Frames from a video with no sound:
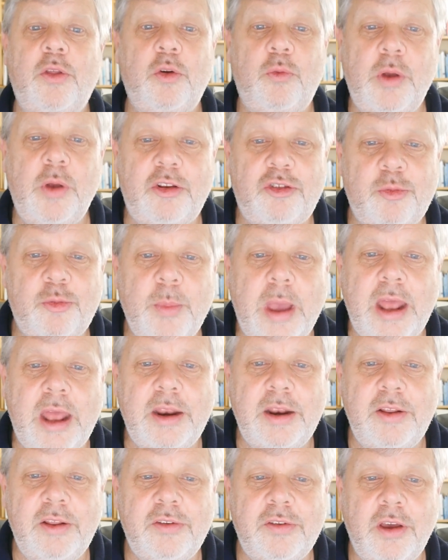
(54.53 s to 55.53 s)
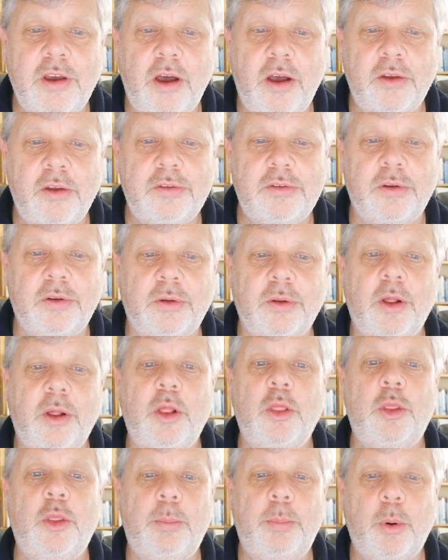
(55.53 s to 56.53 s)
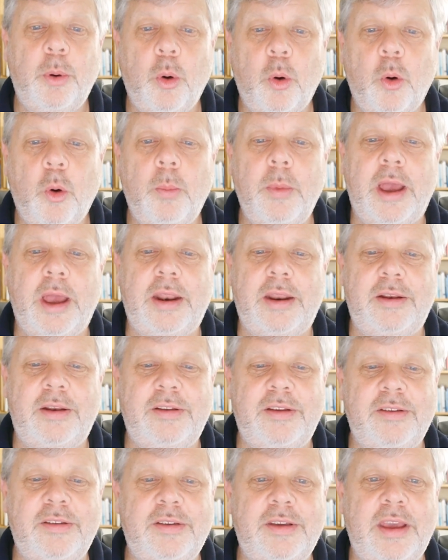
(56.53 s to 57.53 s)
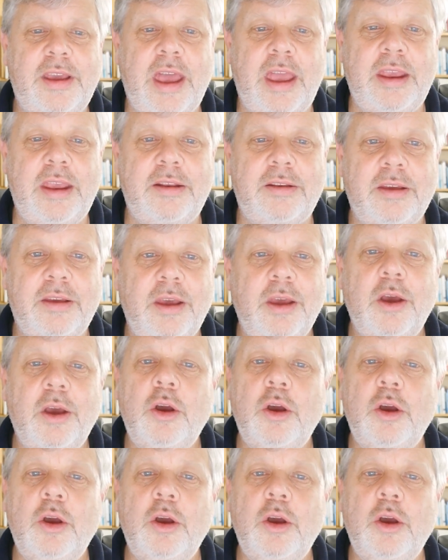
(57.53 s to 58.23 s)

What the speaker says: "The rich man in his castle, the poor man at his gate.